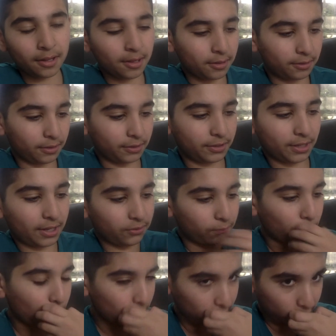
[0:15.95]
such as
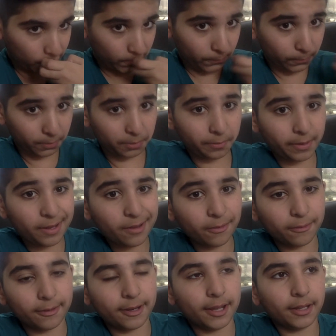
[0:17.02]
1, 2, and 3,
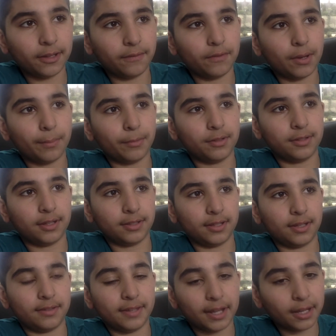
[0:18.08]
or negative numbers such
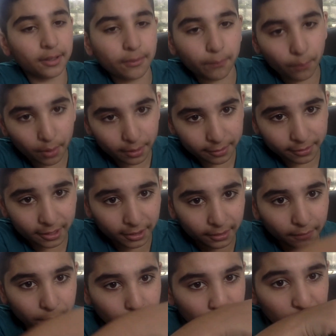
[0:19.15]
as -1,
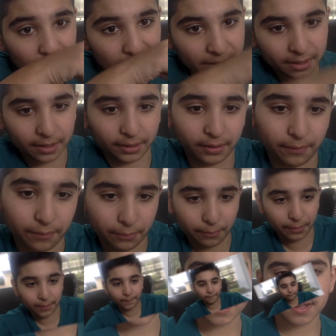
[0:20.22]
-2, and
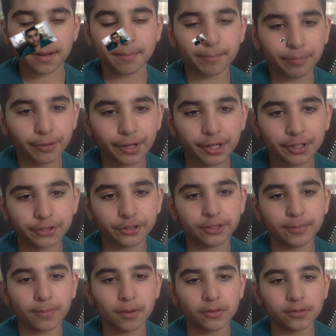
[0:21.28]
-3. And I'm pretty
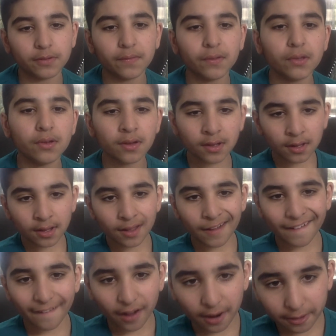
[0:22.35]
sure most of you
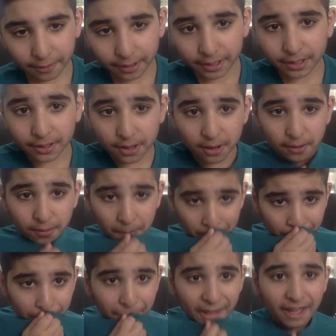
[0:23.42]
already know
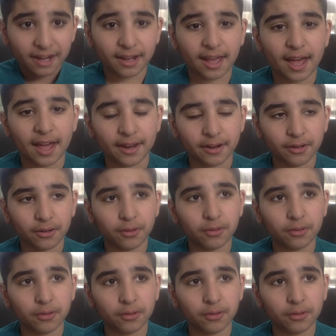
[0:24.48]
how to add